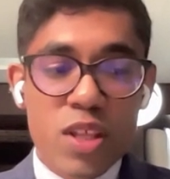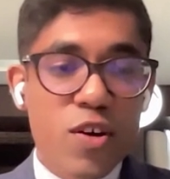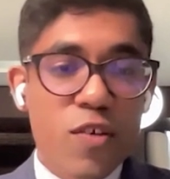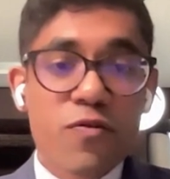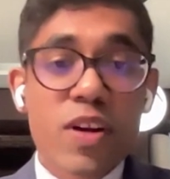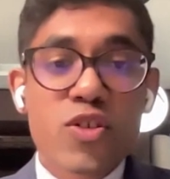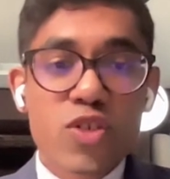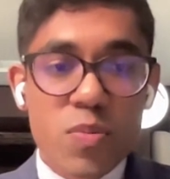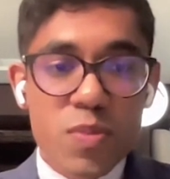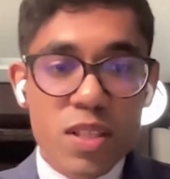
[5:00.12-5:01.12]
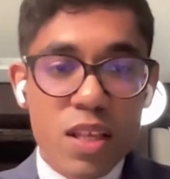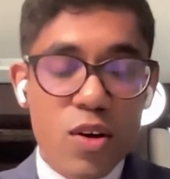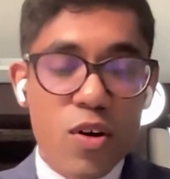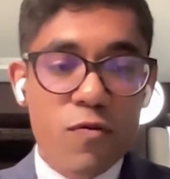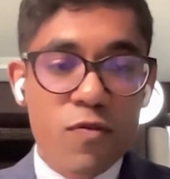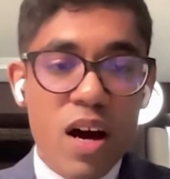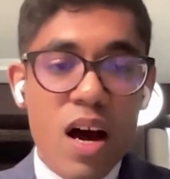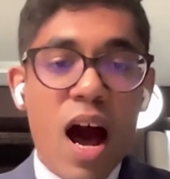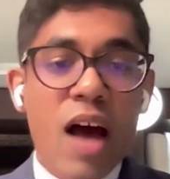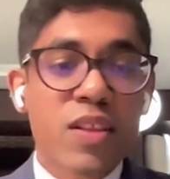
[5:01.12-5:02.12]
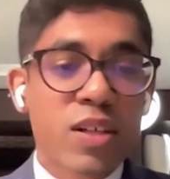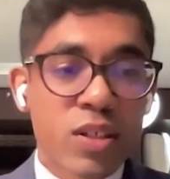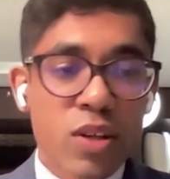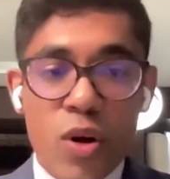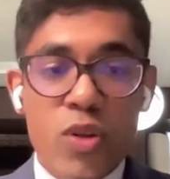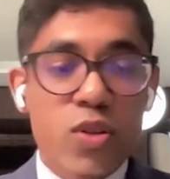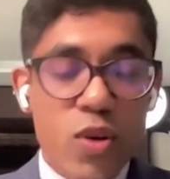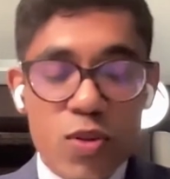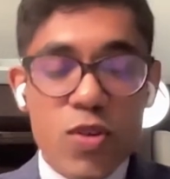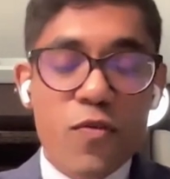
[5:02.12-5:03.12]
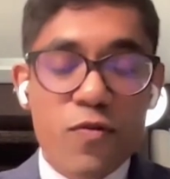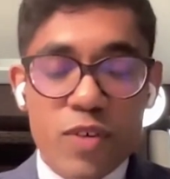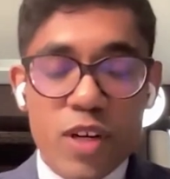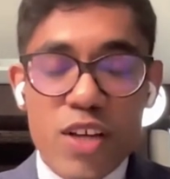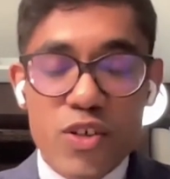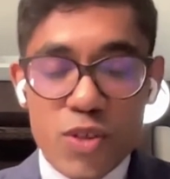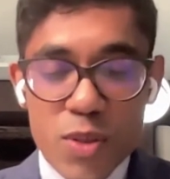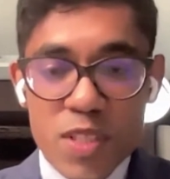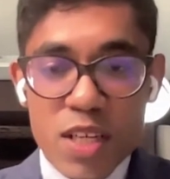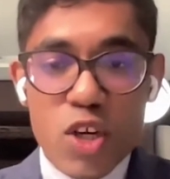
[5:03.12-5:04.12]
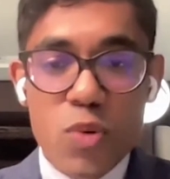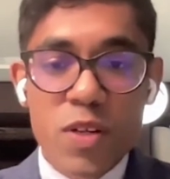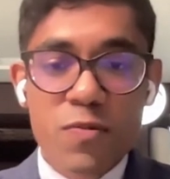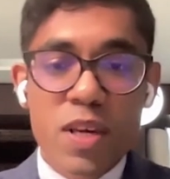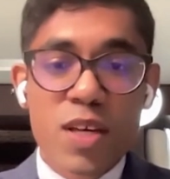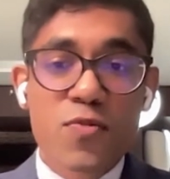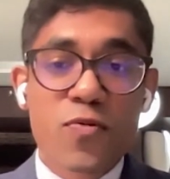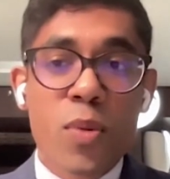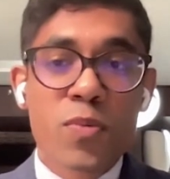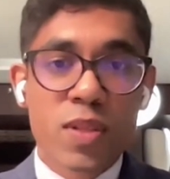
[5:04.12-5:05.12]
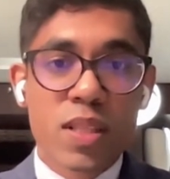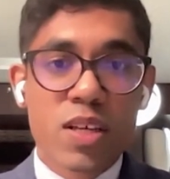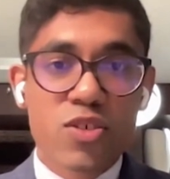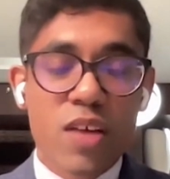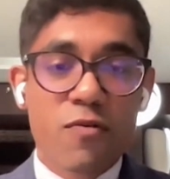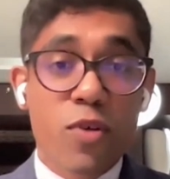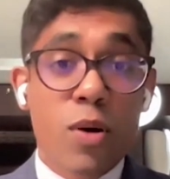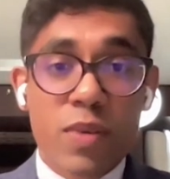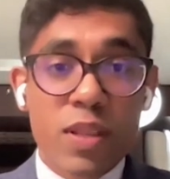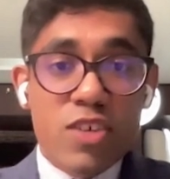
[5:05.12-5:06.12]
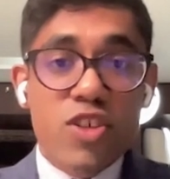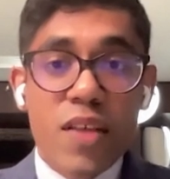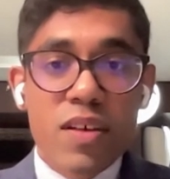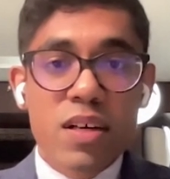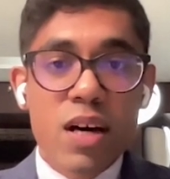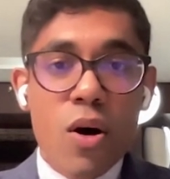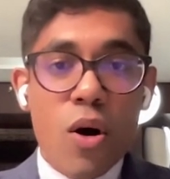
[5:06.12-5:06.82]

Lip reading: Think of friendships, think of all sorts of relationships that human beings form with each other,